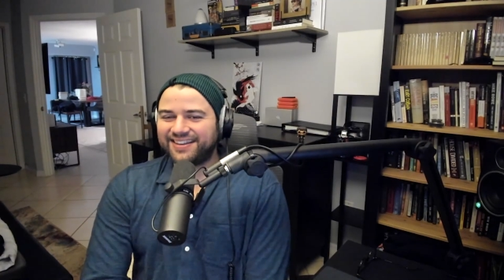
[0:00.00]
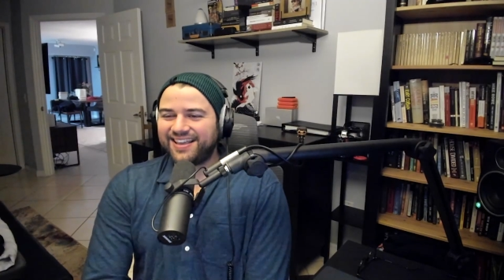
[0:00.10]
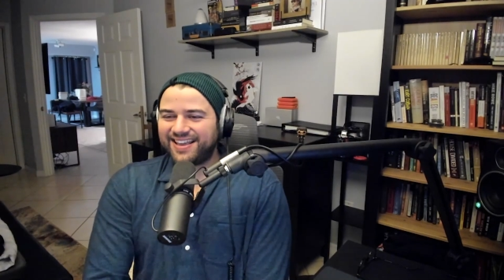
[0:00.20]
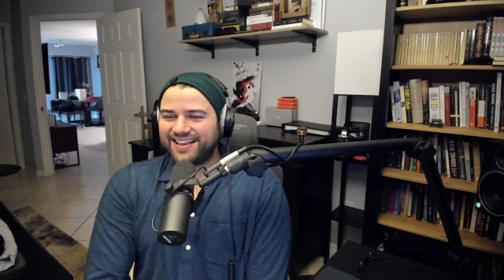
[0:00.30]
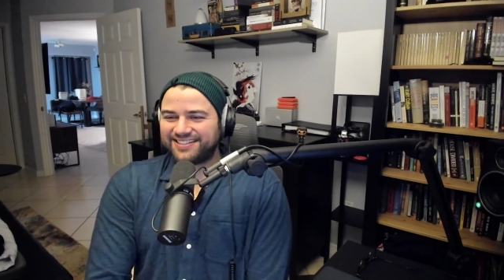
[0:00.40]

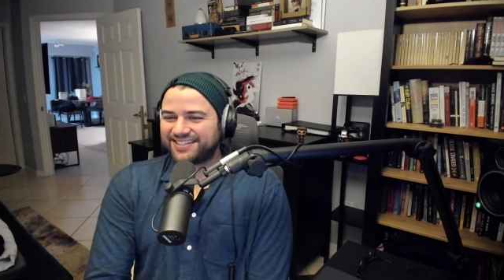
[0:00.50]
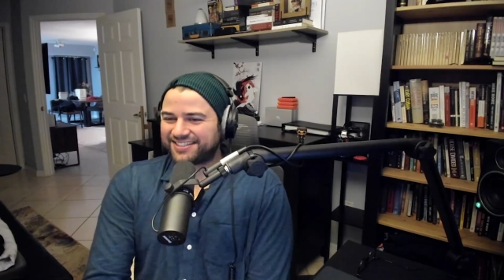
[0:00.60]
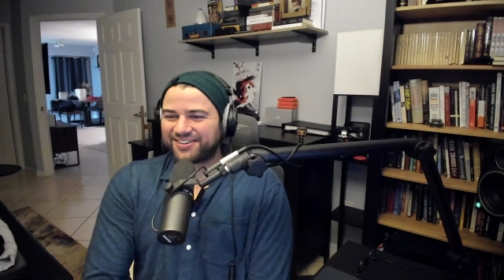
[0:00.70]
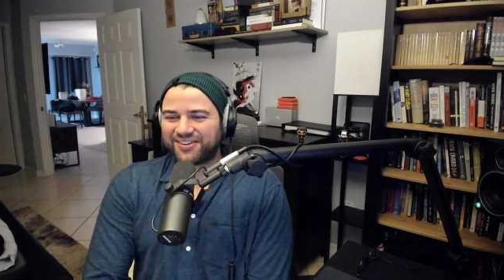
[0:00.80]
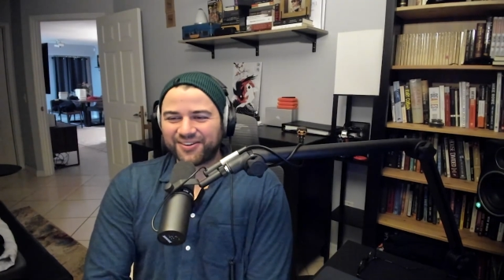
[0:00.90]
He's
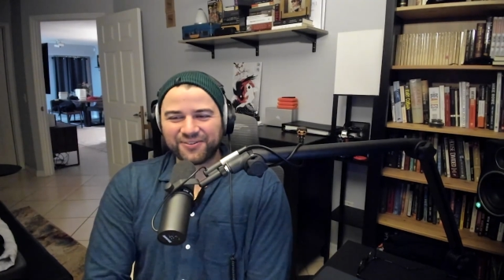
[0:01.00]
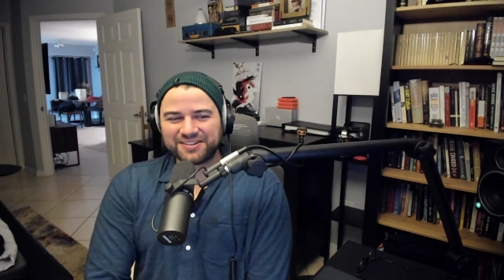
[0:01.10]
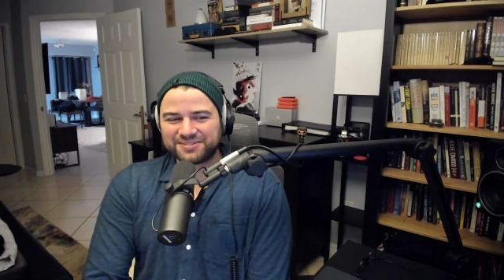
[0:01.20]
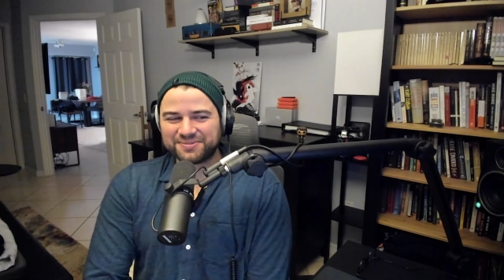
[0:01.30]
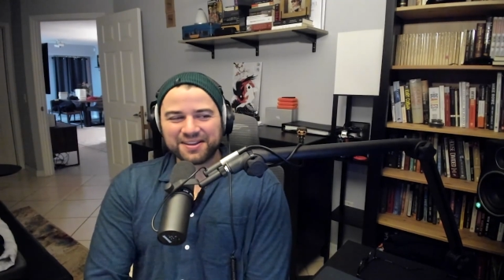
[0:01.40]
just
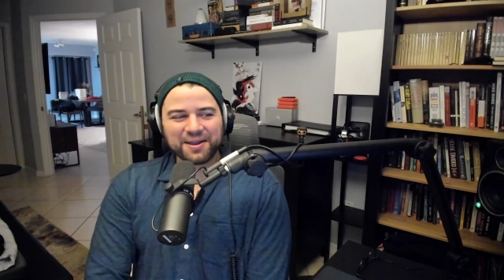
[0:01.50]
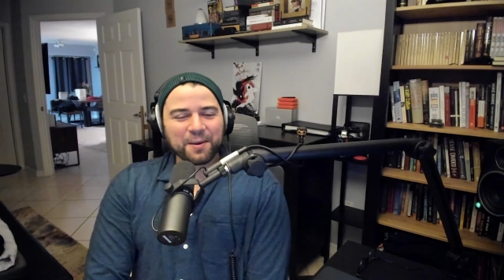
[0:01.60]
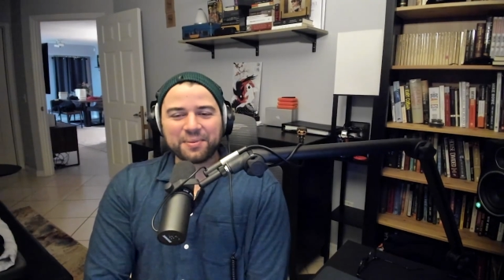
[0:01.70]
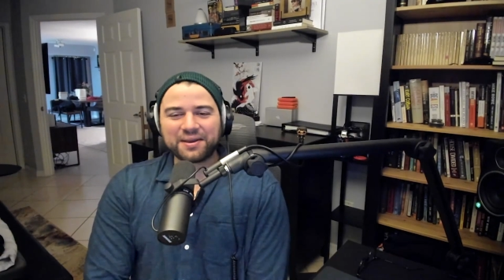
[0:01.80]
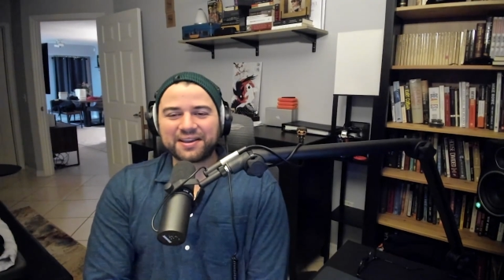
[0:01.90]
always
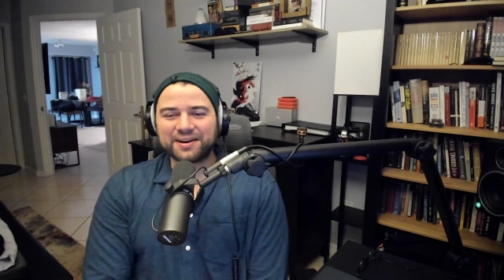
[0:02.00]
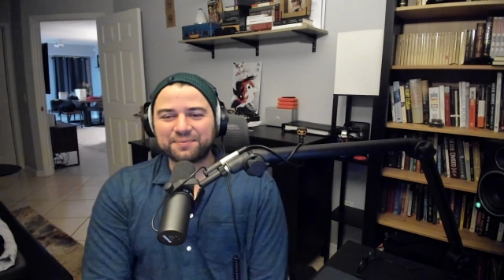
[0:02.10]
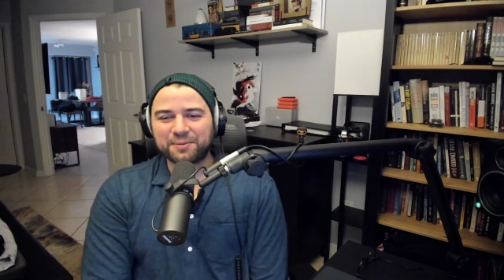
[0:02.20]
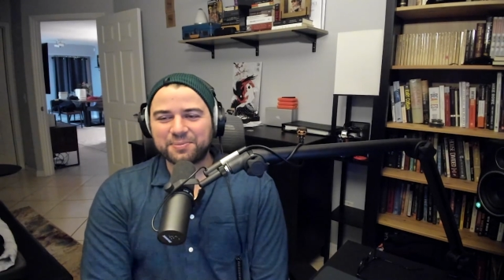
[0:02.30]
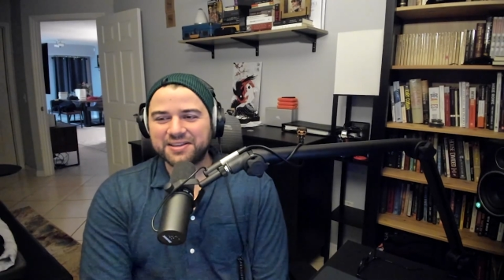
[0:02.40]
picking up
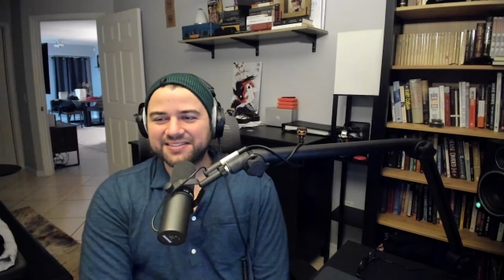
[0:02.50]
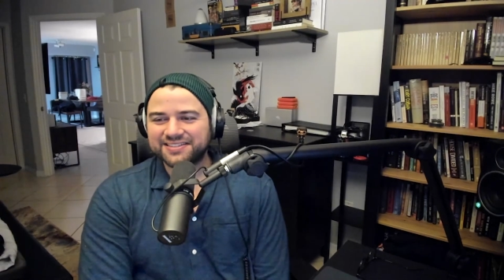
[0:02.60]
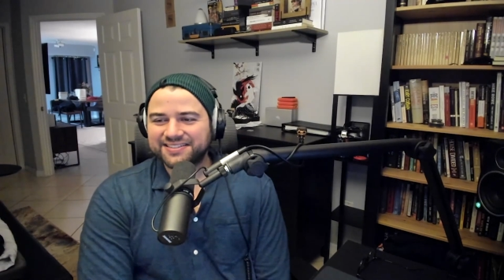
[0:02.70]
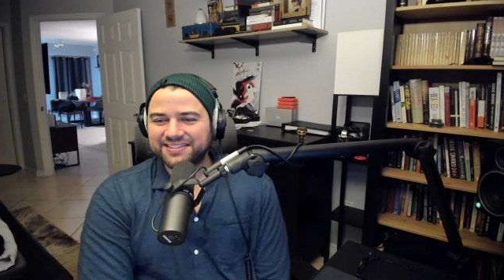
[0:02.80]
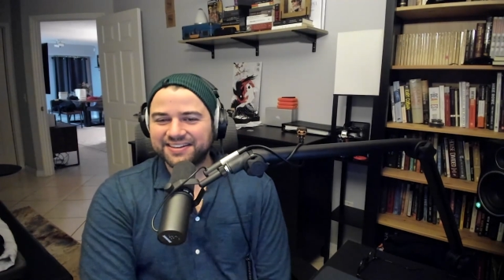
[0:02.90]
the
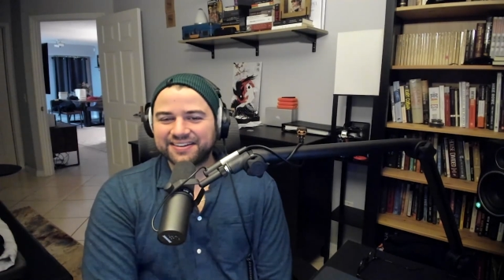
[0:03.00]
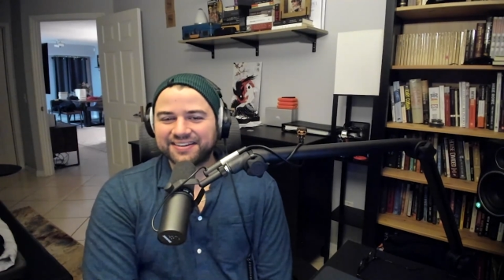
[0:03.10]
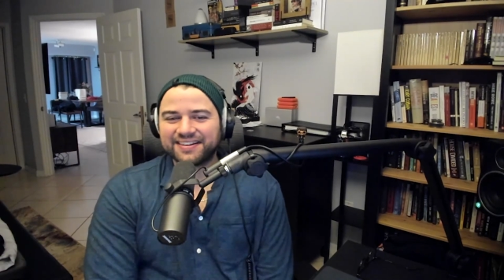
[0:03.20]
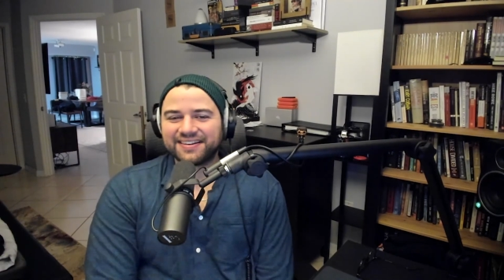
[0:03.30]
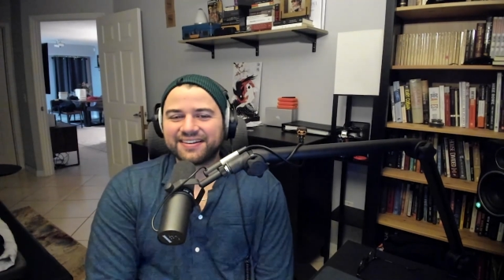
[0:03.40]
pieces
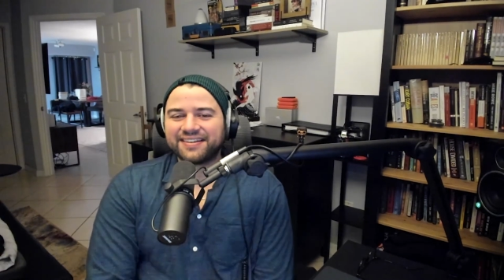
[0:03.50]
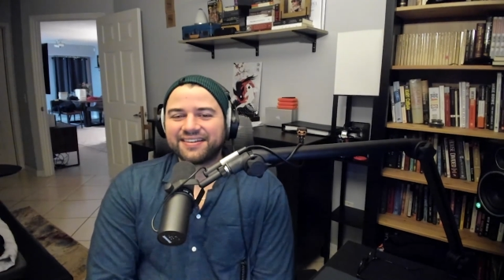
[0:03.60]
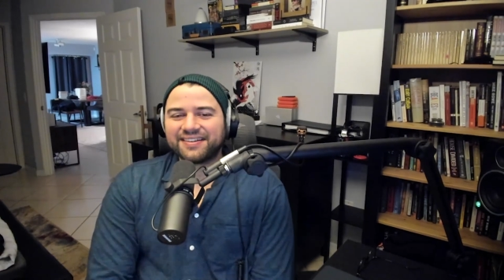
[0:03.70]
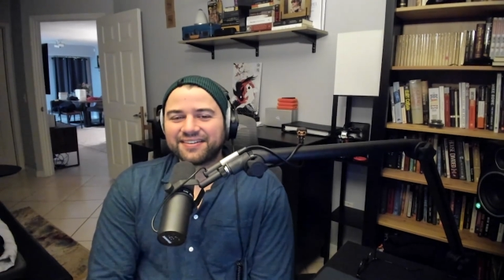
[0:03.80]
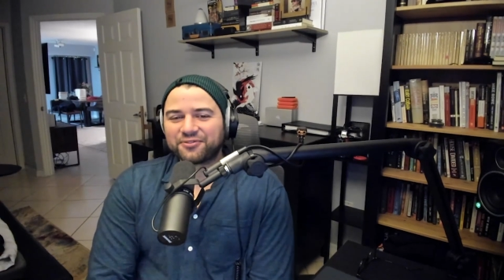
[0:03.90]
here
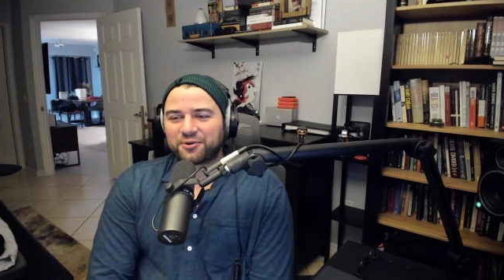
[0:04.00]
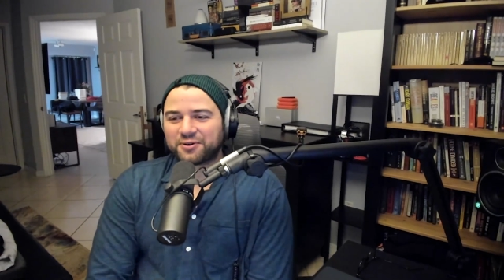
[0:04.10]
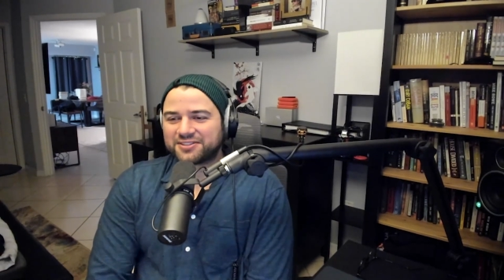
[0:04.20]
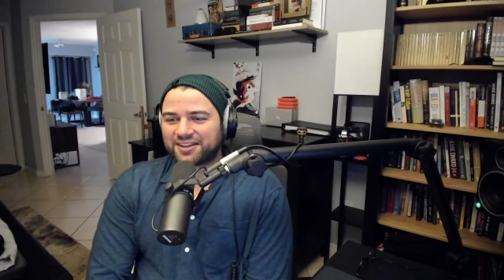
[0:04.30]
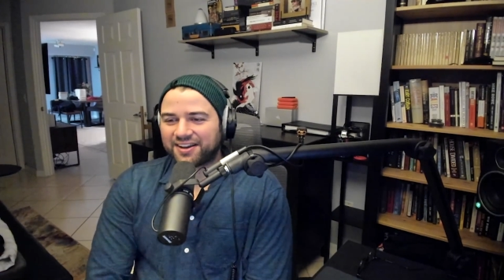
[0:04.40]
for
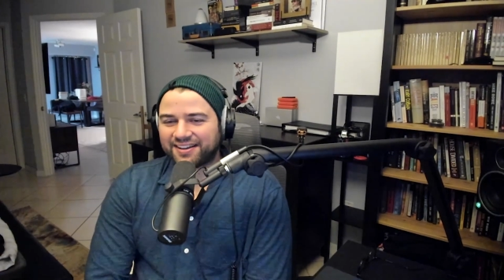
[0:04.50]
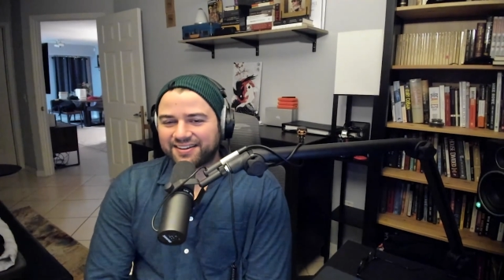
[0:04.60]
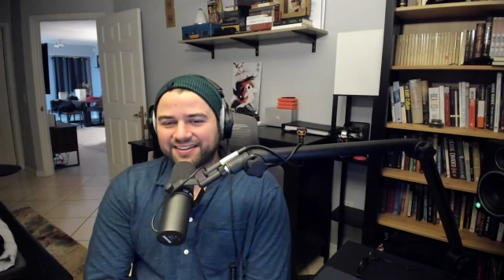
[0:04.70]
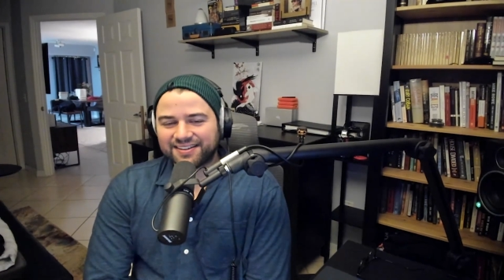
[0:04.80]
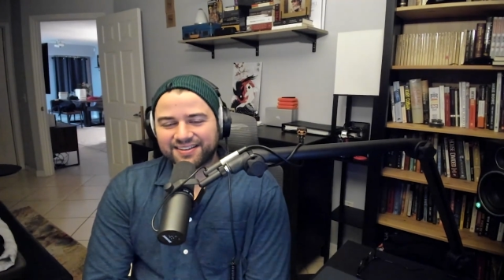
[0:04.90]
Assane.